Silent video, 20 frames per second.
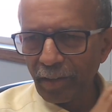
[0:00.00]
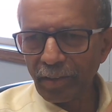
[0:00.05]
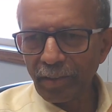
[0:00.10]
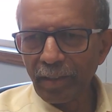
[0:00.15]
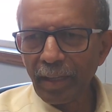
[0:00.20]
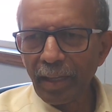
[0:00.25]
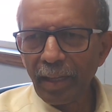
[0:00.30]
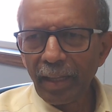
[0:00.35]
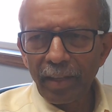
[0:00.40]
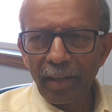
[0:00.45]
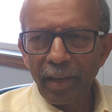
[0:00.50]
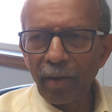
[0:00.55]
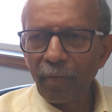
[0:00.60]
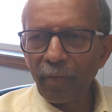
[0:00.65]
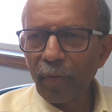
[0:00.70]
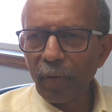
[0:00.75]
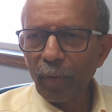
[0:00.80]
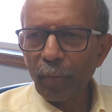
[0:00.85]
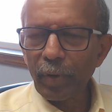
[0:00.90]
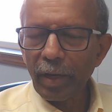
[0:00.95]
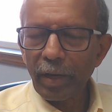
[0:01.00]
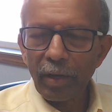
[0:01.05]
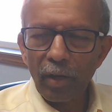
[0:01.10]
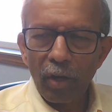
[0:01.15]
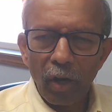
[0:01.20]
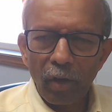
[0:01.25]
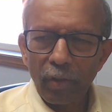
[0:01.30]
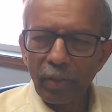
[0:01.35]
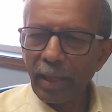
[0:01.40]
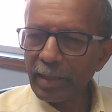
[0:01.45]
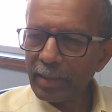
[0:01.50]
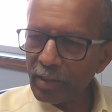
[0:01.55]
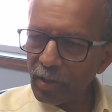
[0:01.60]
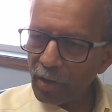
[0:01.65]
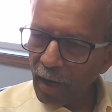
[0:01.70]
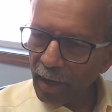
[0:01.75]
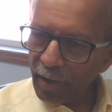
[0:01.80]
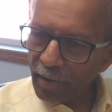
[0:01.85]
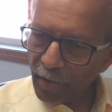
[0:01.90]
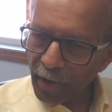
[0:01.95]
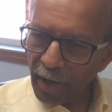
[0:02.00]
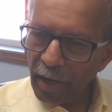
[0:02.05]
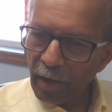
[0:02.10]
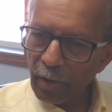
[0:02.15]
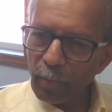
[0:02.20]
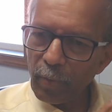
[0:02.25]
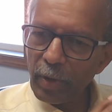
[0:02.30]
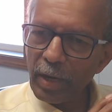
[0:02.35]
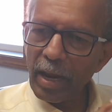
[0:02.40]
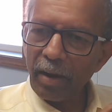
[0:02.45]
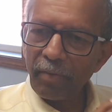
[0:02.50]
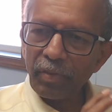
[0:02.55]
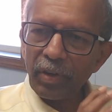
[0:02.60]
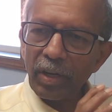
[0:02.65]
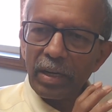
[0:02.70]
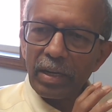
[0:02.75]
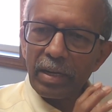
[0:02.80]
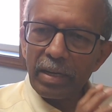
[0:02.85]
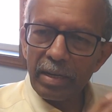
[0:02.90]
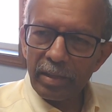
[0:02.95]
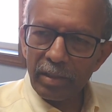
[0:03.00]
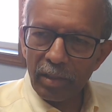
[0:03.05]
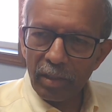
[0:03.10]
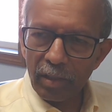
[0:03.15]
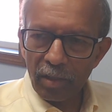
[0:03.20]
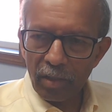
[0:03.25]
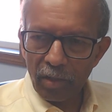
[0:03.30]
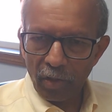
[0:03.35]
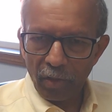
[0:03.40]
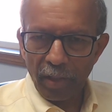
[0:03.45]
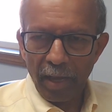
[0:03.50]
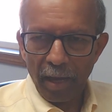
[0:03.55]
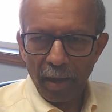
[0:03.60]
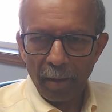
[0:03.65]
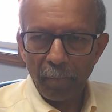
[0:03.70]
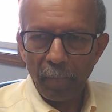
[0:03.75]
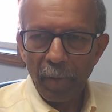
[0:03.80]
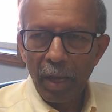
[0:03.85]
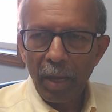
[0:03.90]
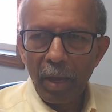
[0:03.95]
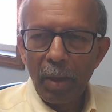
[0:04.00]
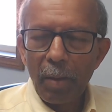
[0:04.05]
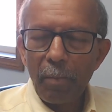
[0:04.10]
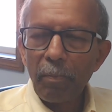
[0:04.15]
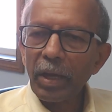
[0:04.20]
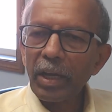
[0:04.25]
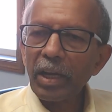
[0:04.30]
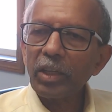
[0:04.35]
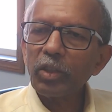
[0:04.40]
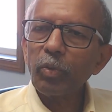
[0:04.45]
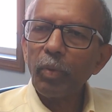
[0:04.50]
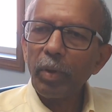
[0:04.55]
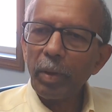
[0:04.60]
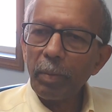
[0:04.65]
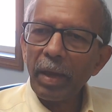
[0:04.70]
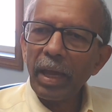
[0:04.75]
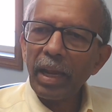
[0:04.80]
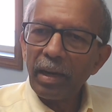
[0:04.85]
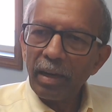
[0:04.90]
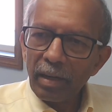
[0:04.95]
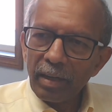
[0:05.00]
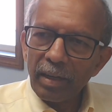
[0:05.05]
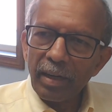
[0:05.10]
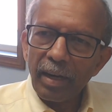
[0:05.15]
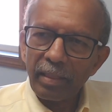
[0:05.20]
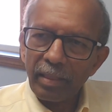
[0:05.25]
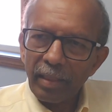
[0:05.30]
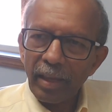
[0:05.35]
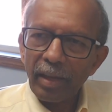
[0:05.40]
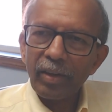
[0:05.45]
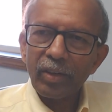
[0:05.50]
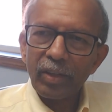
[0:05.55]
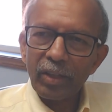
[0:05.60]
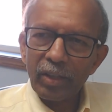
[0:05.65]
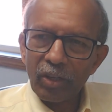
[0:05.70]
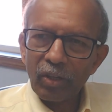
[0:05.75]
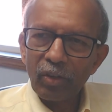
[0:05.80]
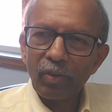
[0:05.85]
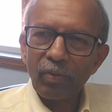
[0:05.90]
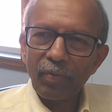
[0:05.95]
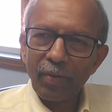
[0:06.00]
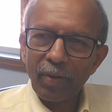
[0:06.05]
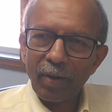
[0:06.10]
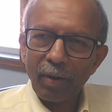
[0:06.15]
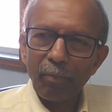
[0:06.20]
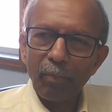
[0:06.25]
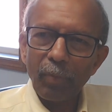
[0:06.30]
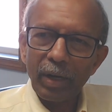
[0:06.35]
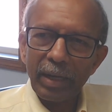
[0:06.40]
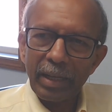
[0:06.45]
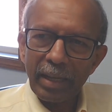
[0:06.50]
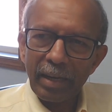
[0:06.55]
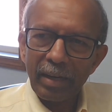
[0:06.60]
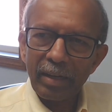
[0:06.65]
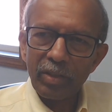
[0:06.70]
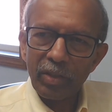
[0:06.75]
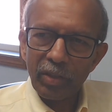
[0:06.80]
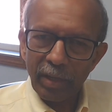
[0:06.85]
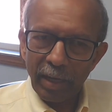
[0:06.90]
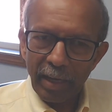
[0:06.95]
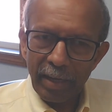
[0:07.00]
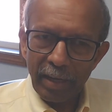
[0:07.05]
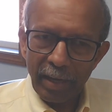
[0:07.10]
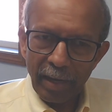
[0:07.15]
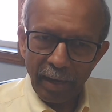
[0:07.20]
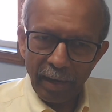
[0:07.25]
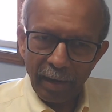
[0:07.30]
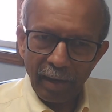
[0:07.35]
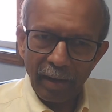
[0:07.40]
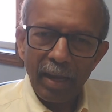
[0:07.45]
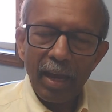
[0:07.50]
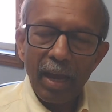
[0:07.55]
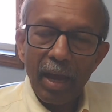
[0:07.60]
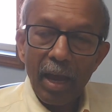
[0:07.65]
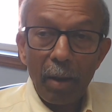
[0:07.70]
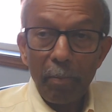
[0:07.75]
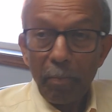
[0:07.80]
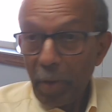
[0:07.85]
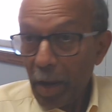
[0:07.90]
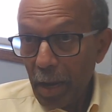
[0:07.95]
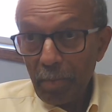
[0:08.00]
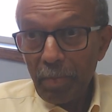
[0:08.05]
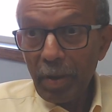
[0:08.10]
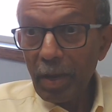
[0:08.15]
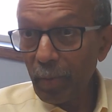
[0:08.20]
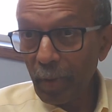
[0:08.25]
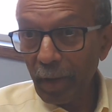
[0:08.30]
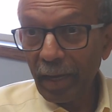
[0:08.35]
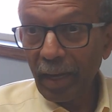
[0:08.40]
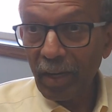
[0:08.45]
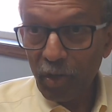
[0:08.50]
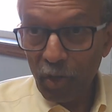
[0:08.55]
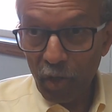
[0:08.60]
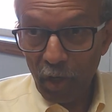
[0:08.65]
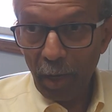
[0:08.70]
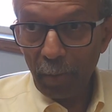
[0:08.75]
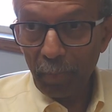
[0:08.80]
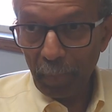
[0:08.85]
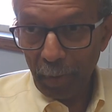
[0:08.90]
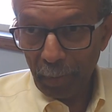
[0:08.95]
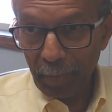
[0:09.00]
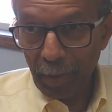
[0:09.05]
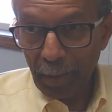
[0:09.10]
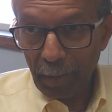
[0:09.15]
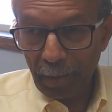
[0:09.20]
therefore we no, that's not right. We have to listen to them, because we may learn a thing or two from what they are saying, and maybe we can shape up the